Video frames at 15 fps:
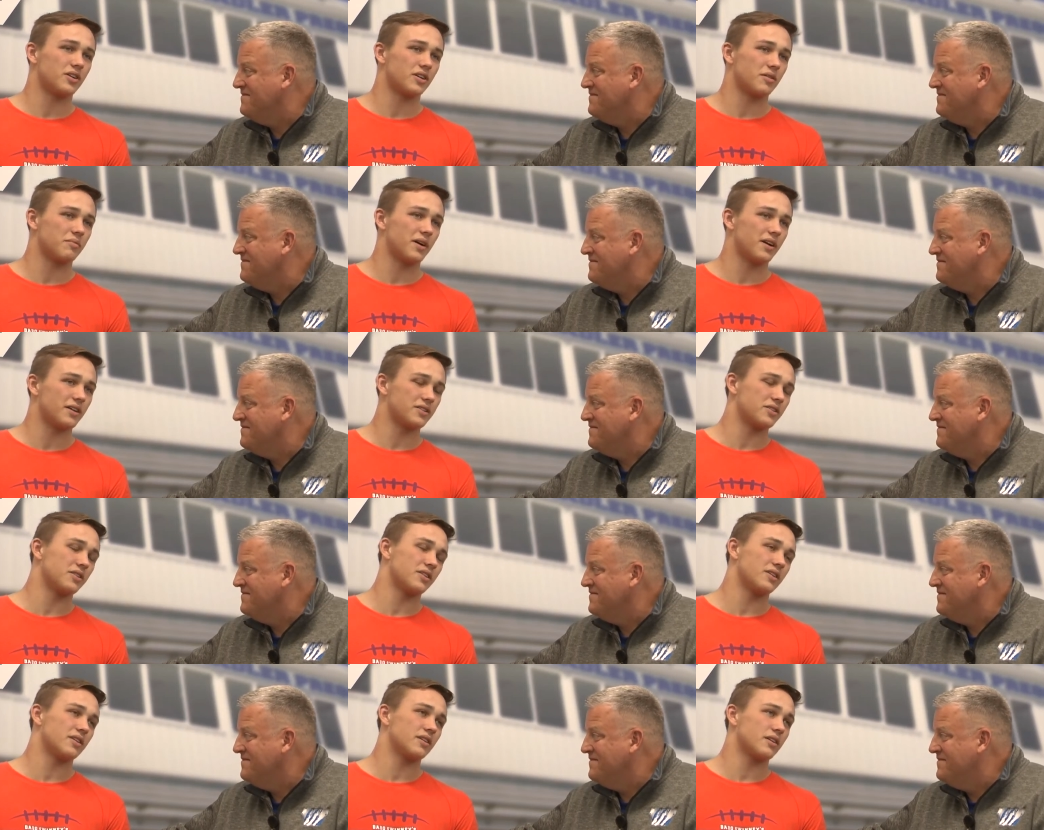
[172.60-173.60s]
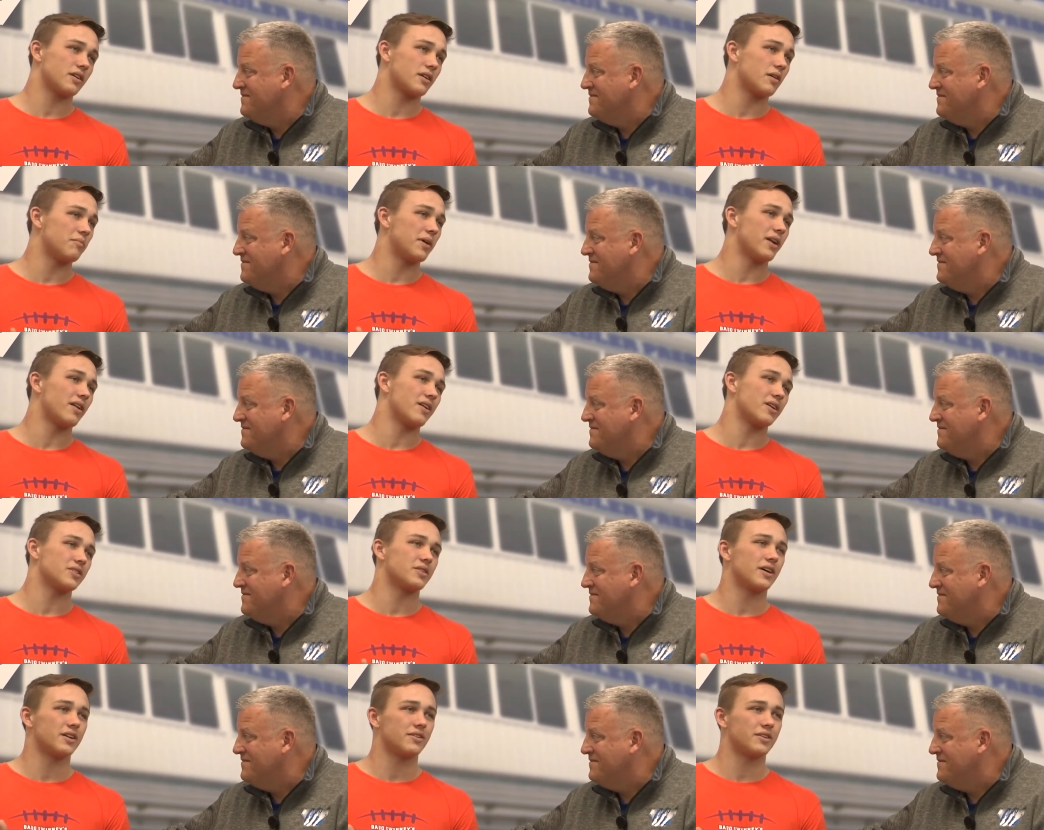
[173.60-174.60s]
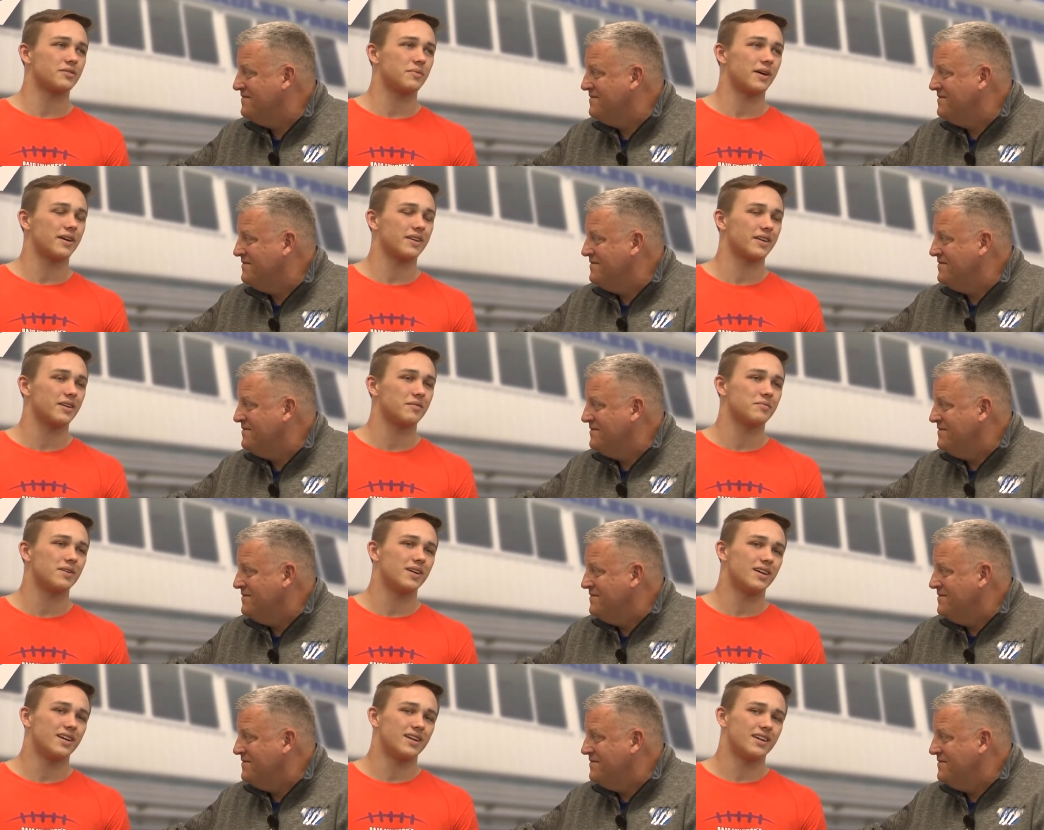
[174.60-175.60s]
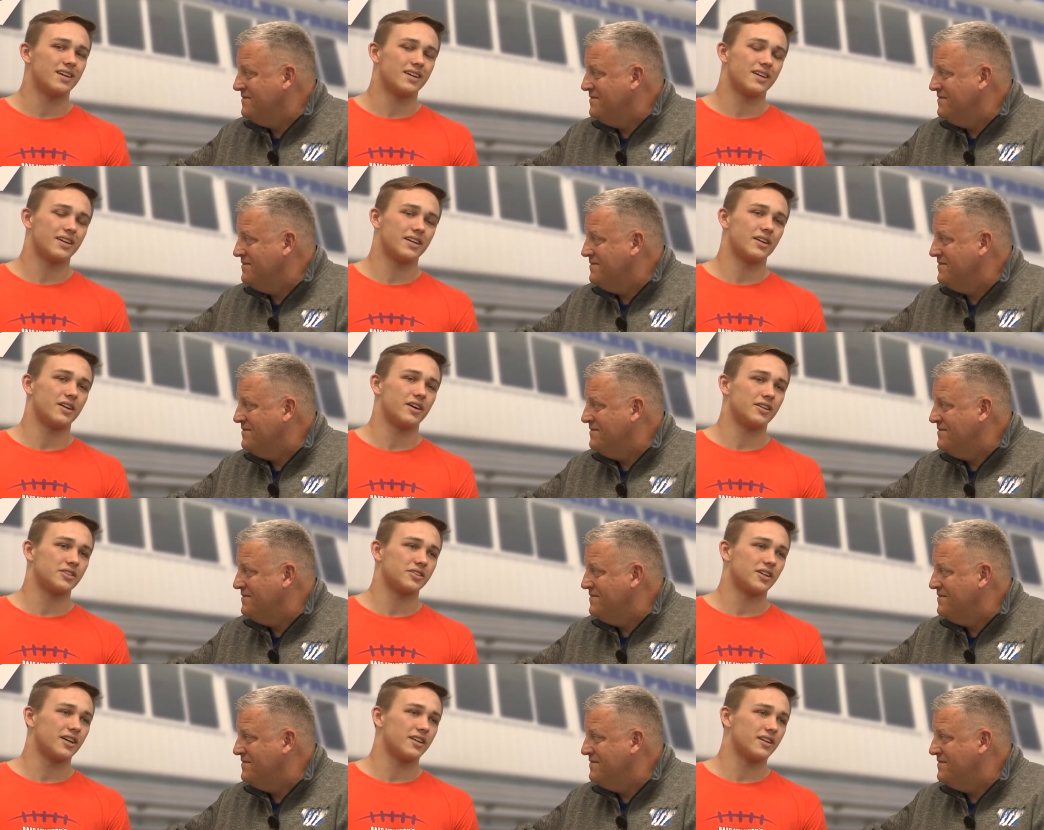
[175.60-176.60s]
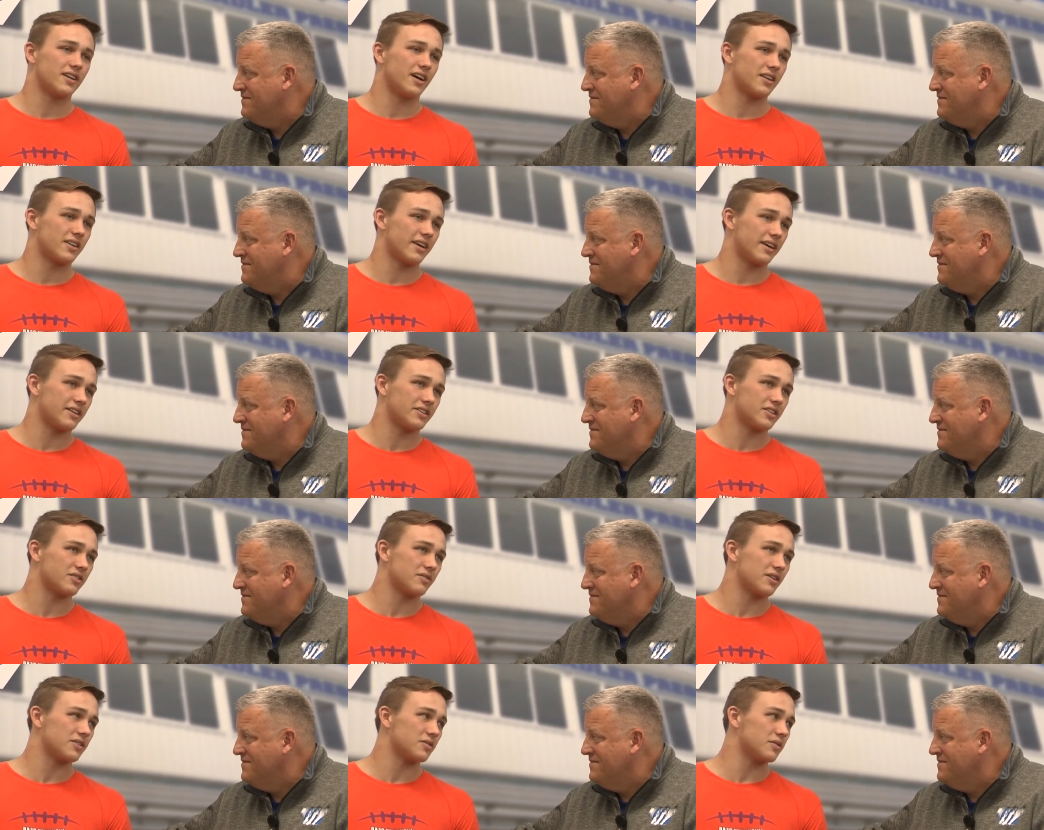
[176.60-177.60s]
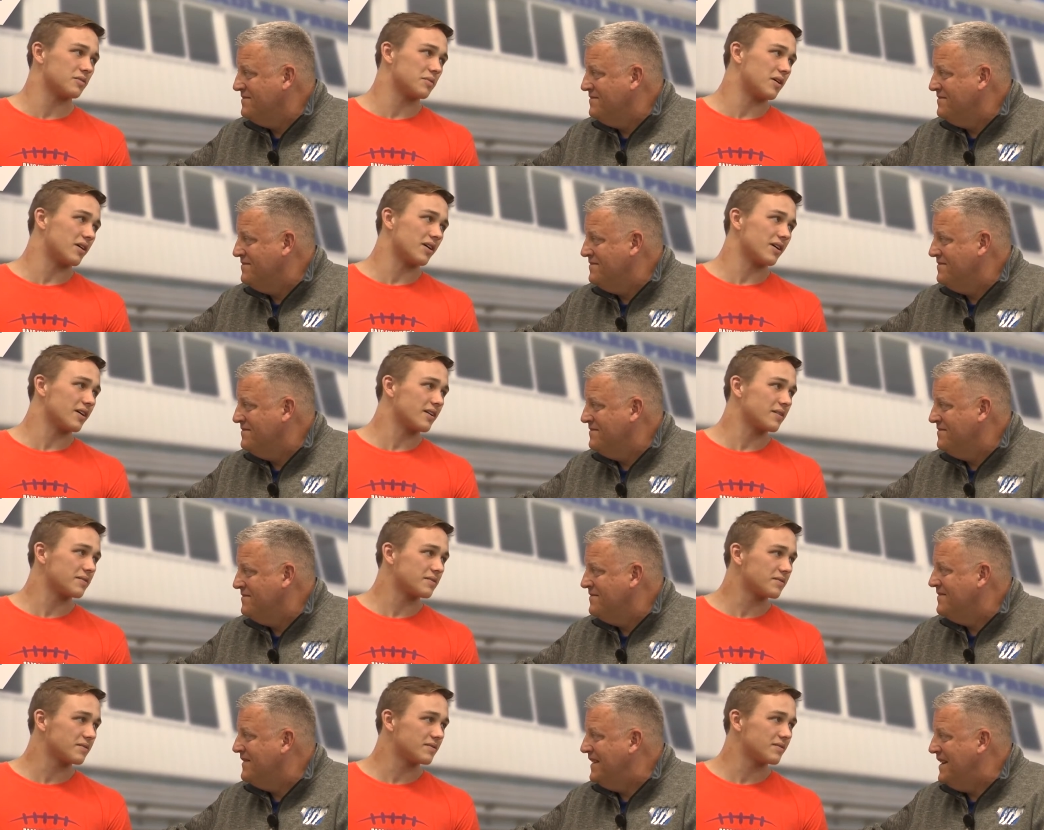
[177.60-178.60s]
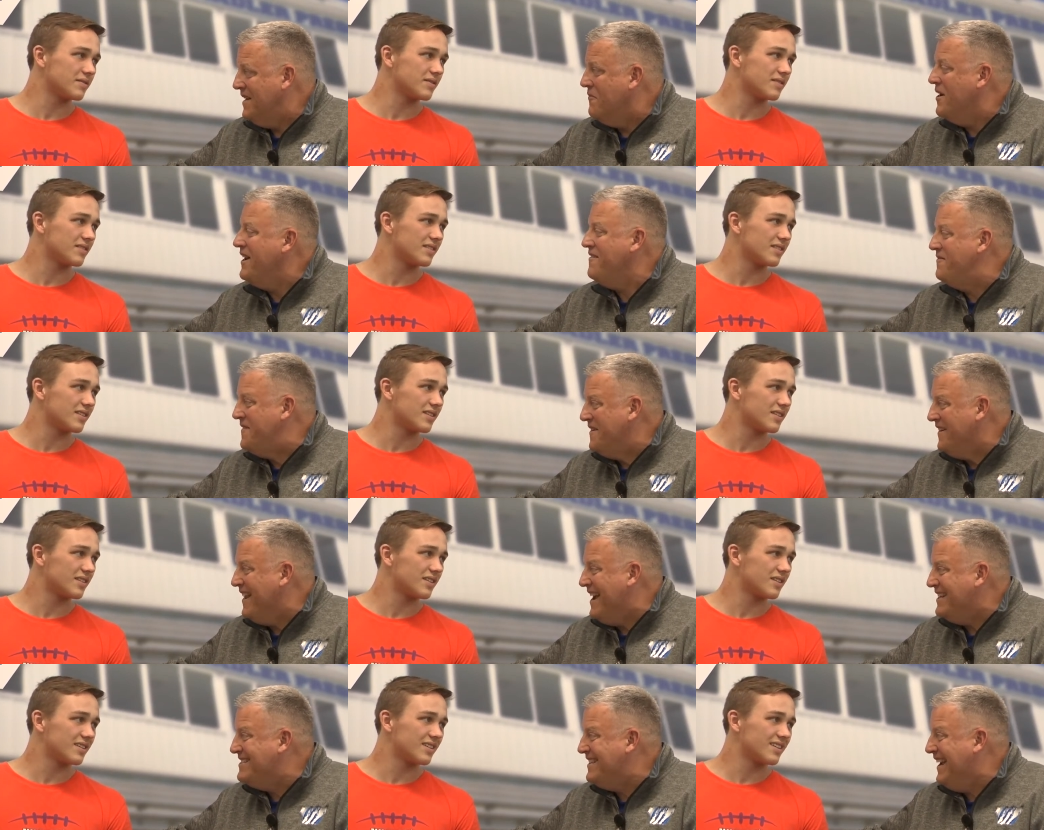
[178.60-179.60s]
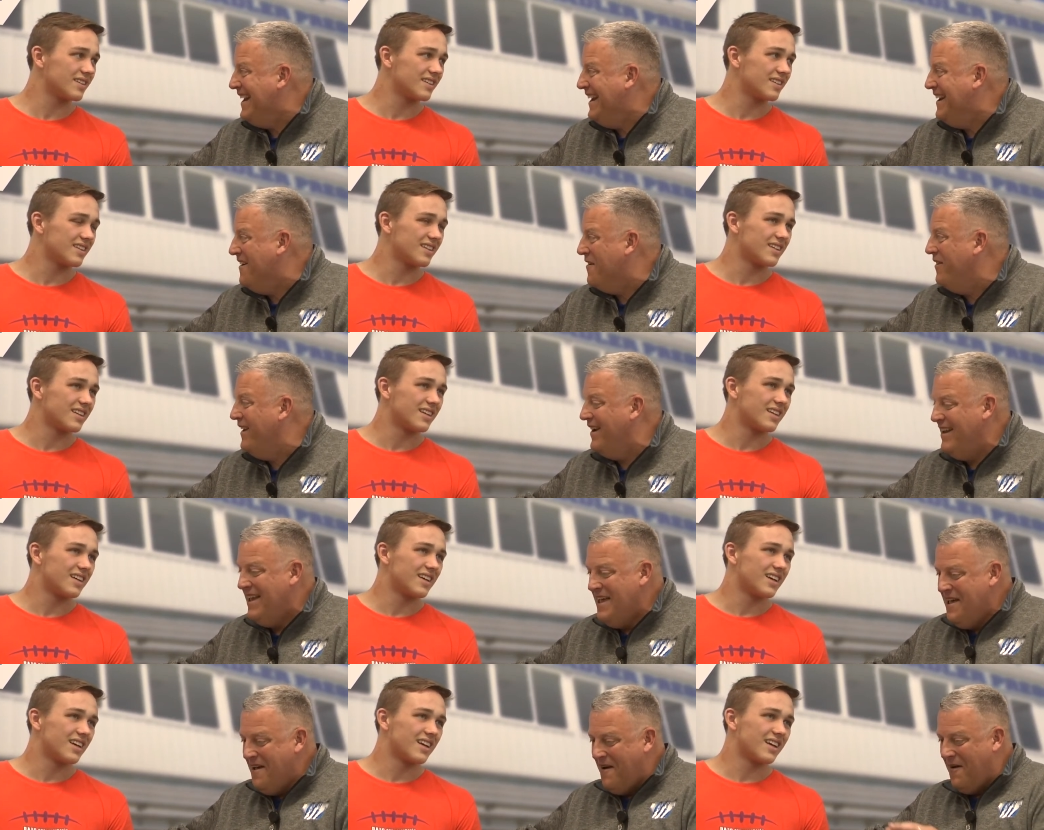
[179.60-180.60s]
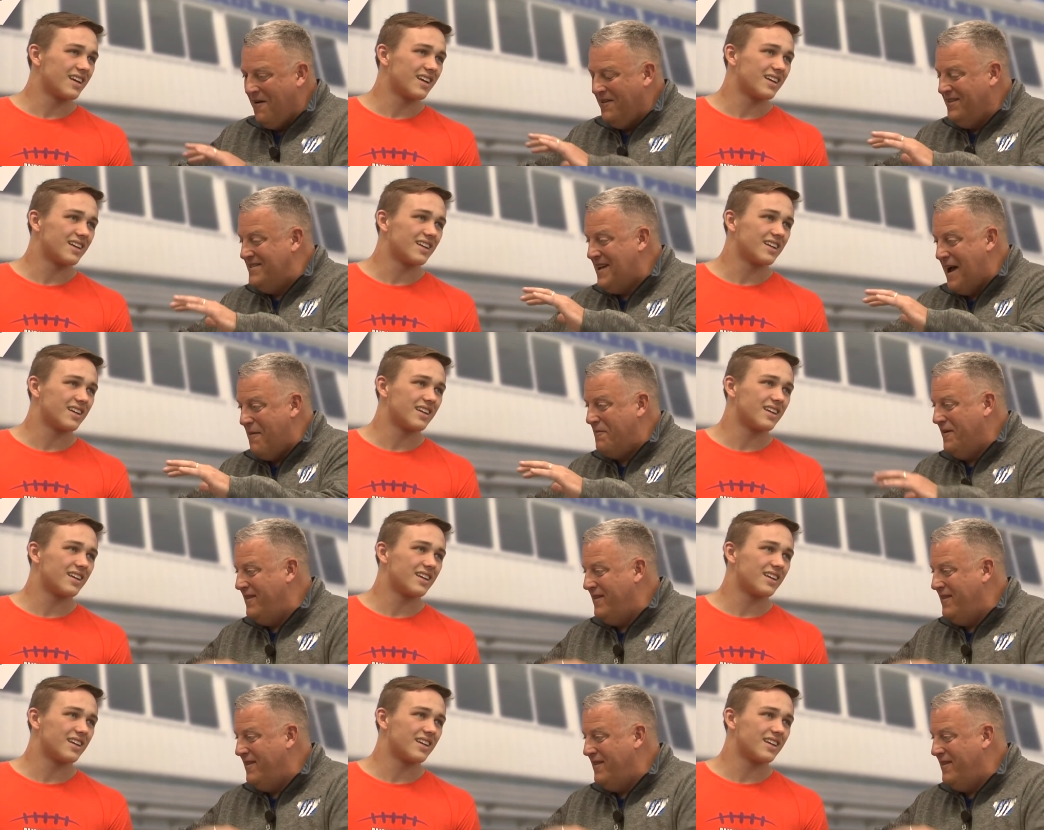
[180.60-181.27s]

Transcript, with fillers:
Speaker 1: competitors, that, competitors, that I had to respect them, and you know, I just tried to not think and just wrestle with my heart.
Speaker 2: What did it feel like standing on the on top of